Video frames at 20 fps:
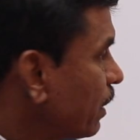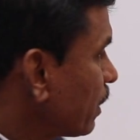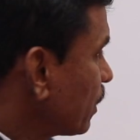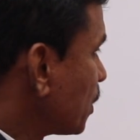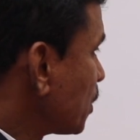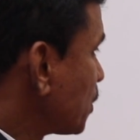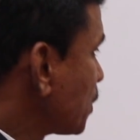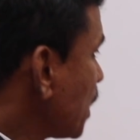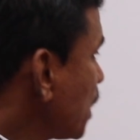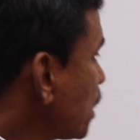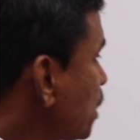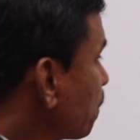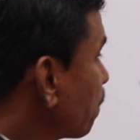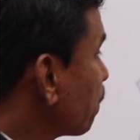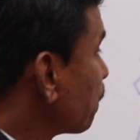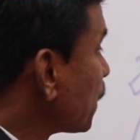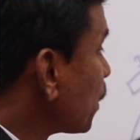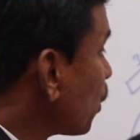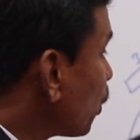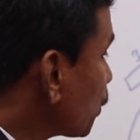This is
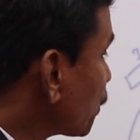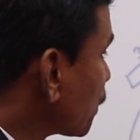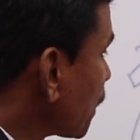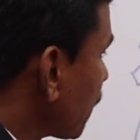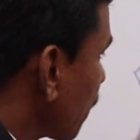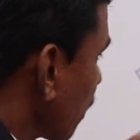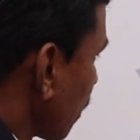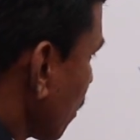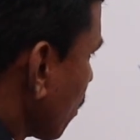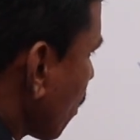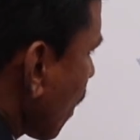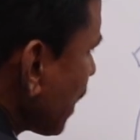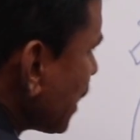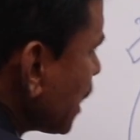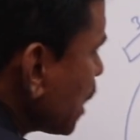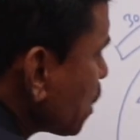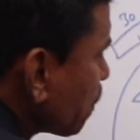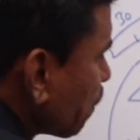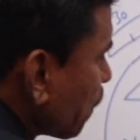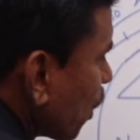pivoted. Coil
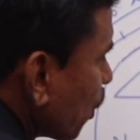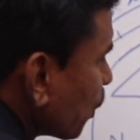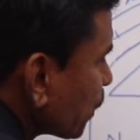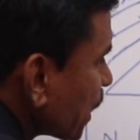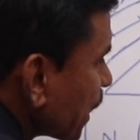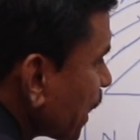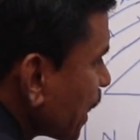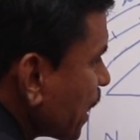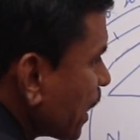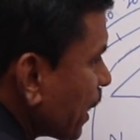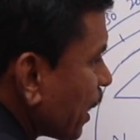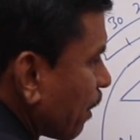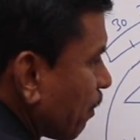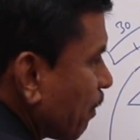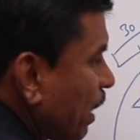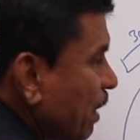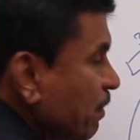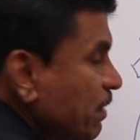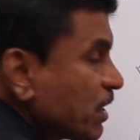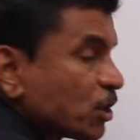is pivoted here
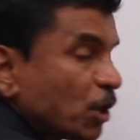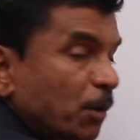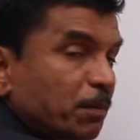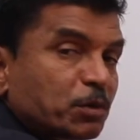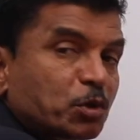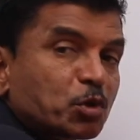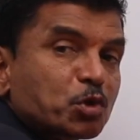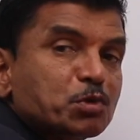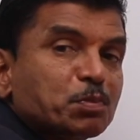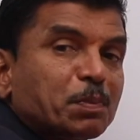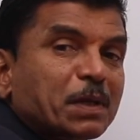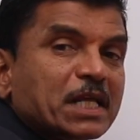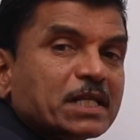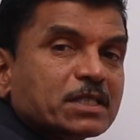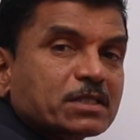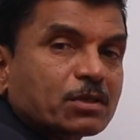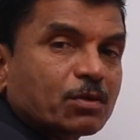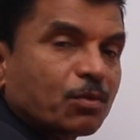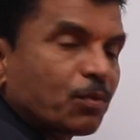by means of two springs.